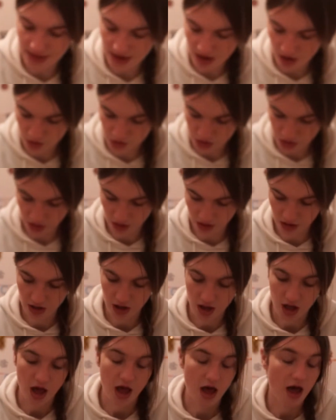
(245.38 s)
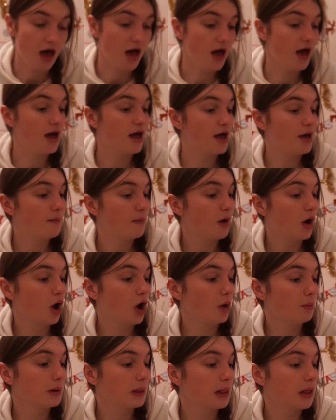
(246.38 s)
then also um,
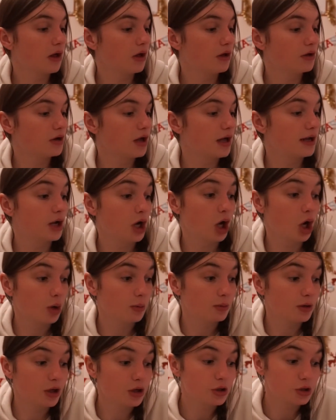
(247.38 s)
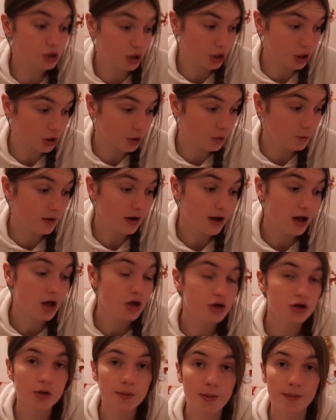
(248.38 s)
Home Alone and Home Alone 2
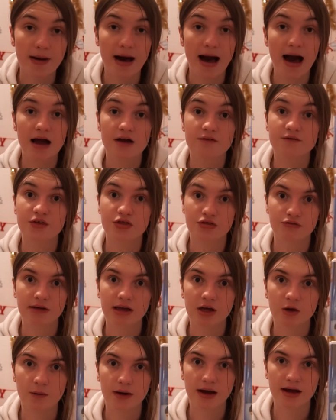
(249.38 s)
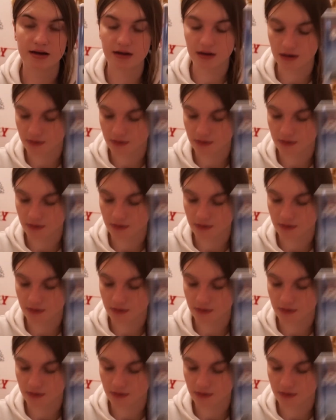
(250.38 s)
double pack for three quid.